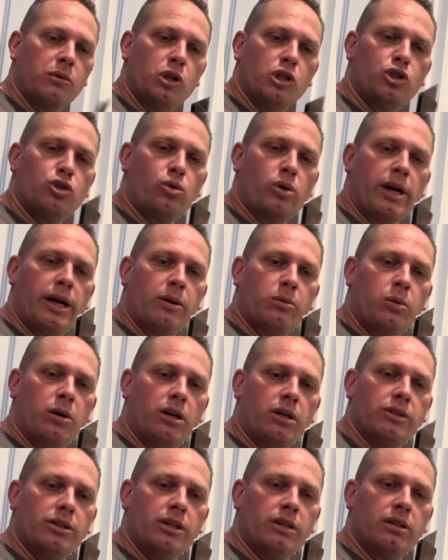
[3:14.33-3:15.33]

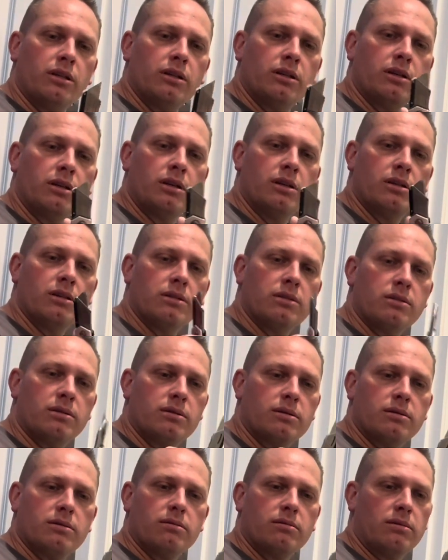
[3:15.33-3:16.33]
Drywall
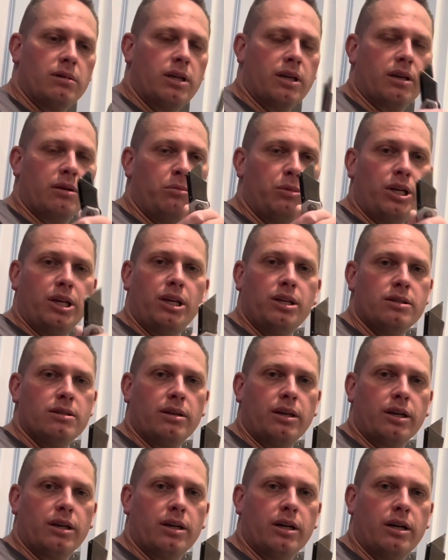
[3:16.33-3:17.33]
it can be
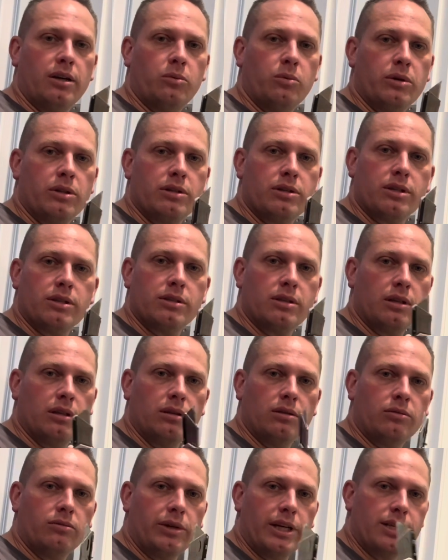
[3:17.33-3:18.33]
easily cut with just a little
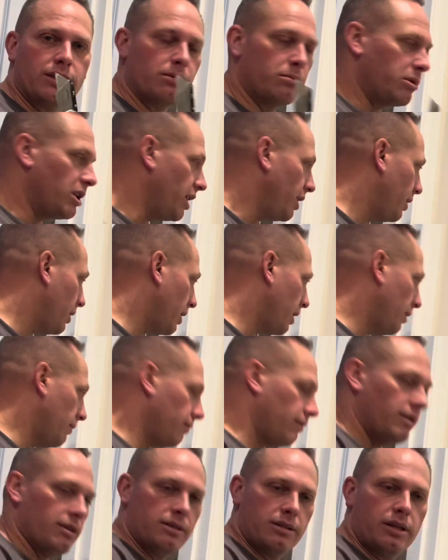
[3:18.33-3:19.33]
razor blade knife.
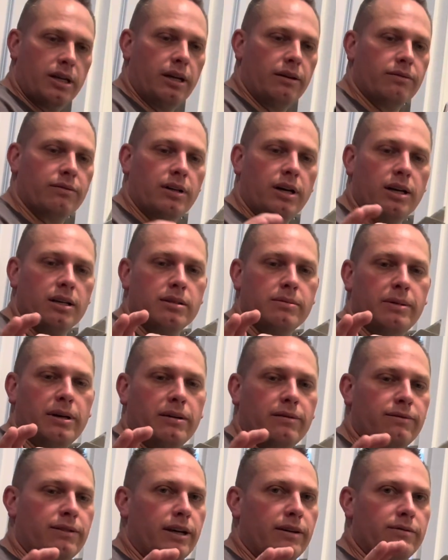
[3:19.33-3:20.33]
This knife costs about
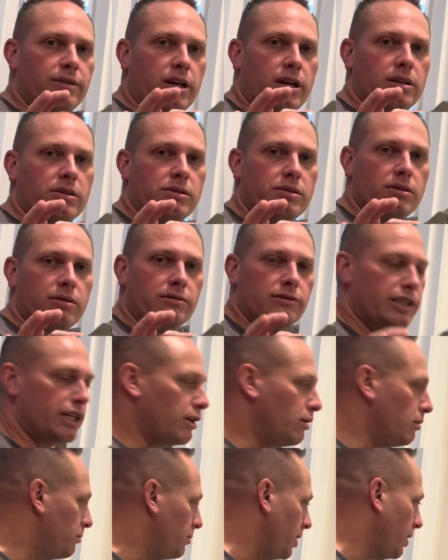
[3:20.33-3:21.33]
$5 over at
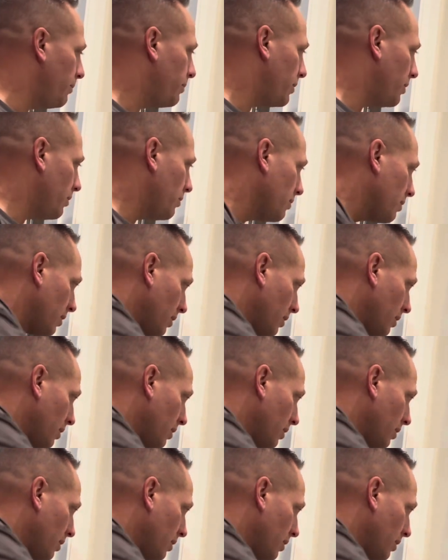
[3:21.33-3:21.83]
Home Depot.